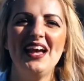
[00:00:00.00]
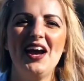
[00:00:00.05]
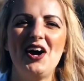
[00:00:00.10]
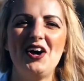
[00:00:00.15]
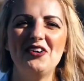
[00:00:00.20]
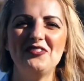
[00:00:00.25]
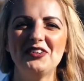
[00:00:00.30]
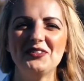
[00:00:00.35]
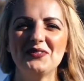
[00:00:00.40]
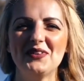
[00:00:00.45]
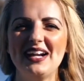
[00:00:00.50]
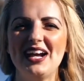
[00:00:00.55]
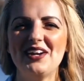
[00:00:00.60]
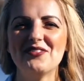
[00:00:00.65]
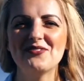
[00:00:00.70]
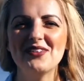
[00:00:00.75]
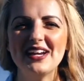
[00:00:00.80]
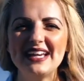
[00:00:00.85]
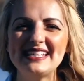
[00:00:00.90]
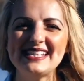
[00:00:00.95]
Often when I
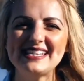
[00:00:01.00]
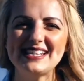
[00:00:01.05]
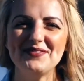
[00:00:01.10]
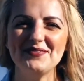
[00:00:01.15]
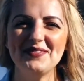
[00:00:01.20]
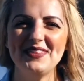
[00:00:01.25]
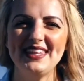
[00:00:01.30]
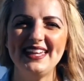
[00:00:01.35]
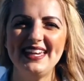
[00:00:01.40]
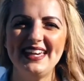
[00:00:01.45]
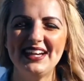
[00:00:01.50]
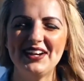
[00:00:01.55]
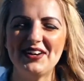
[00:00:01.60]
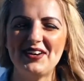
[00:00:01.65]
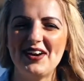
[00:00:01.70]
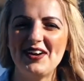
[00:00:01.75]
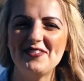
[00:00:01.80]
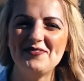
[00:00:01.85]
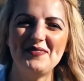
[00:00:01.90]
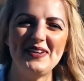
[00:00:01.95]
read something or
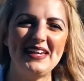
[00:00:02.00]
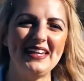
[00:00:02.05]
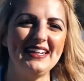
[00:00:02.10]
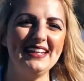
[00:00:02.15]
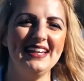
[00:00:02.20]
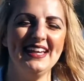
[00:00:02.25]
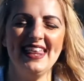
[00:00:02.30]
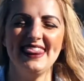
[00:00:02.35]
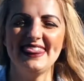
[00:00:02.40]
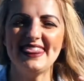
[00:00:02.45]
I've been